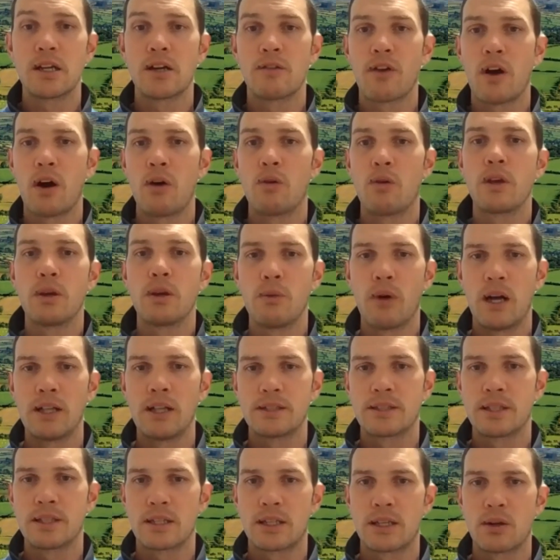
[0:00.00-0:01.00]
of how he
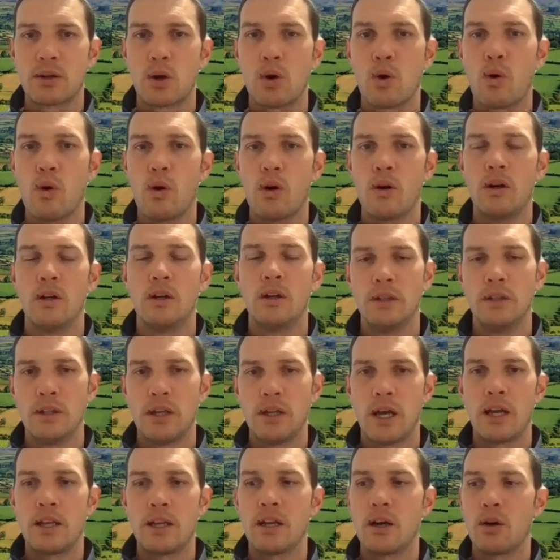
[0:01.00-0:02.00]
wants it to go
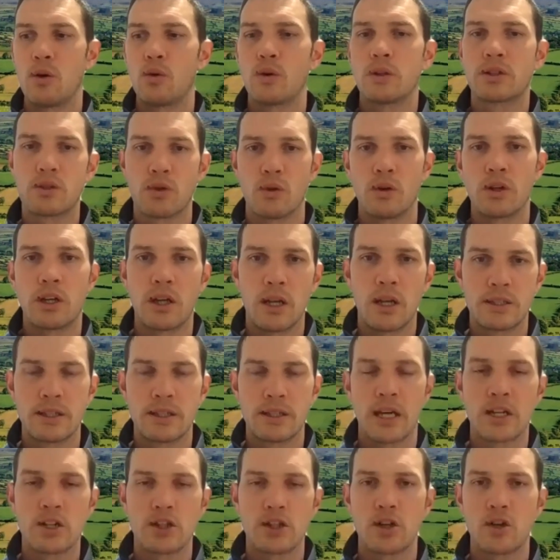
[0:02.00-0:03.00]
and now it's going it's
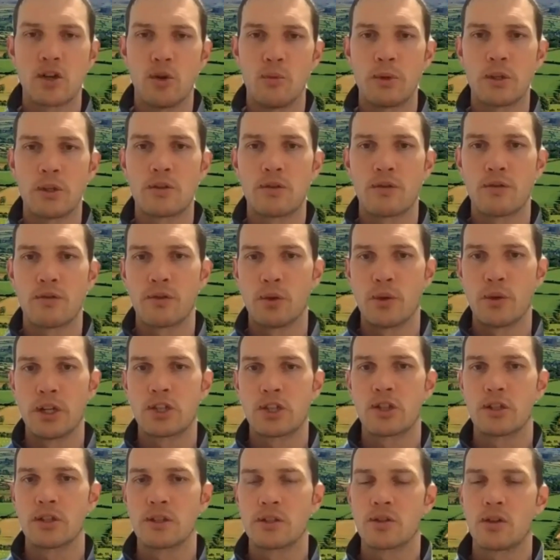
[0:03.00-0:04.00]
actually coming to
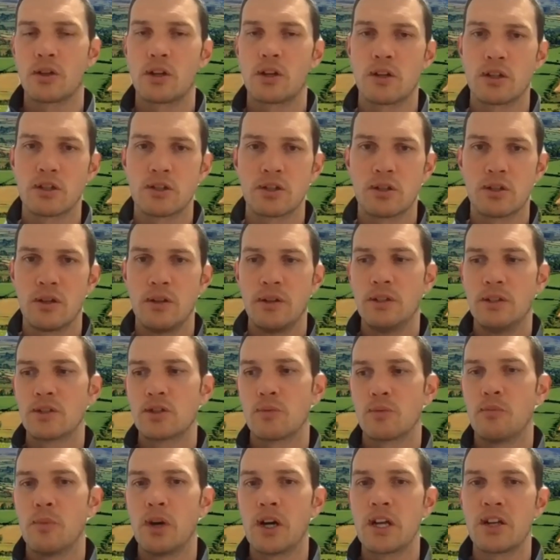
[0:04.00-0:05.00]
fruition so there's
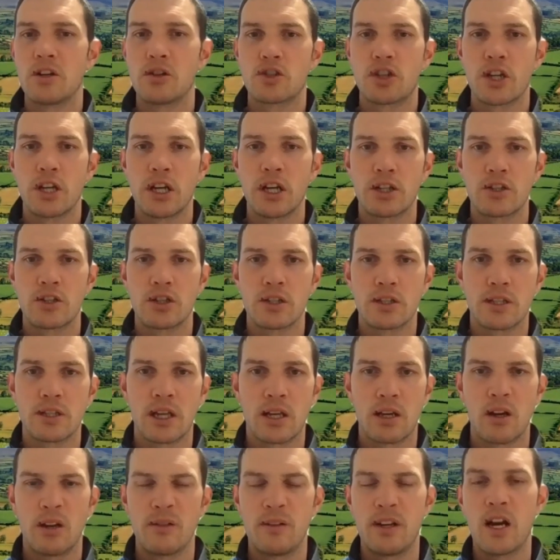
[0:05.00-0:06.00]
some minor changes that
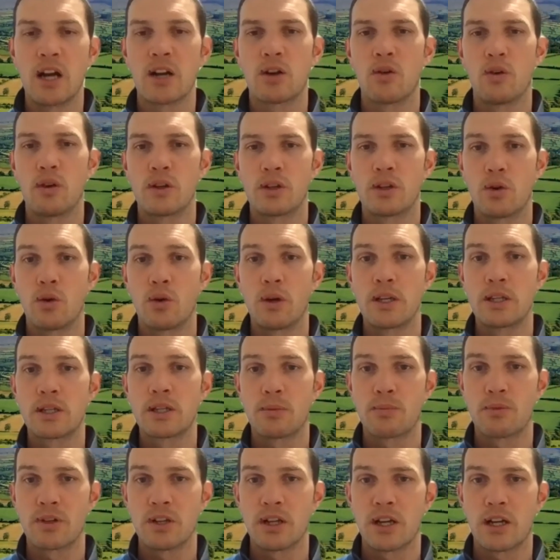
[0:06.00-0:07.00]
are not going to go into
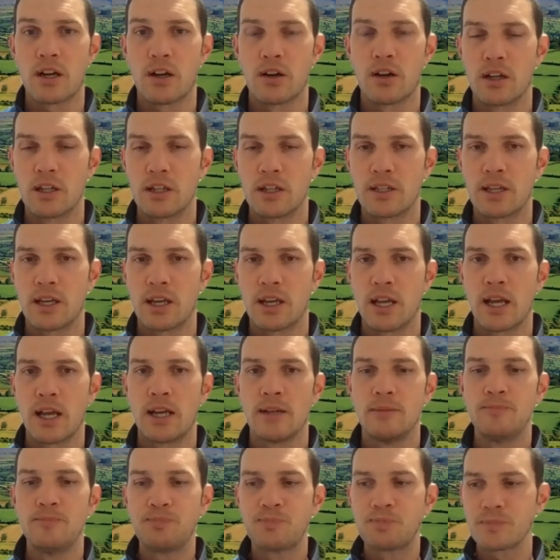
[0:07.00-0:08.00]
particularly today
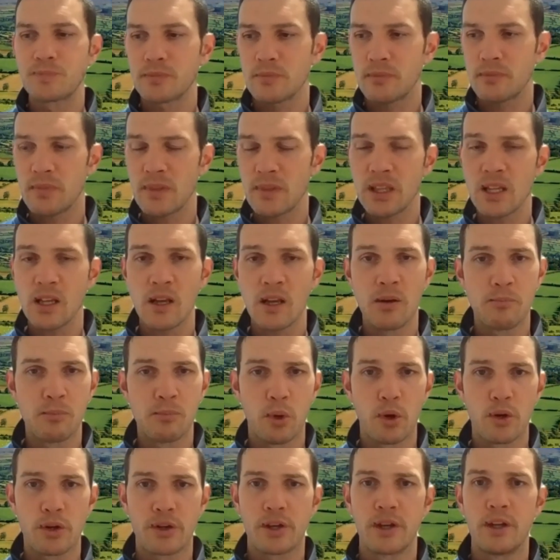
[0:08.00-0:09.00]

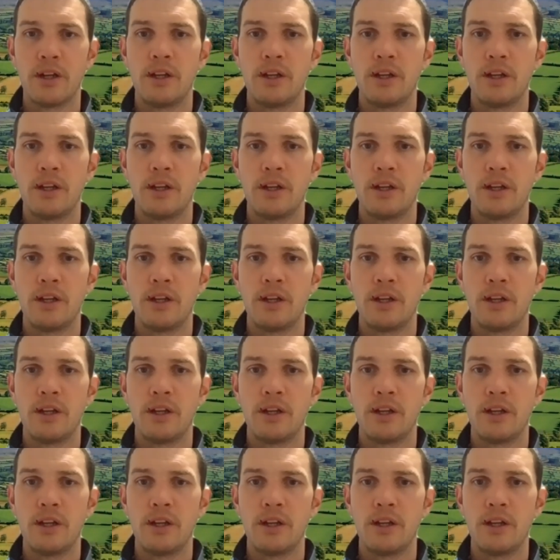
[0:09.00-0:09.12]
but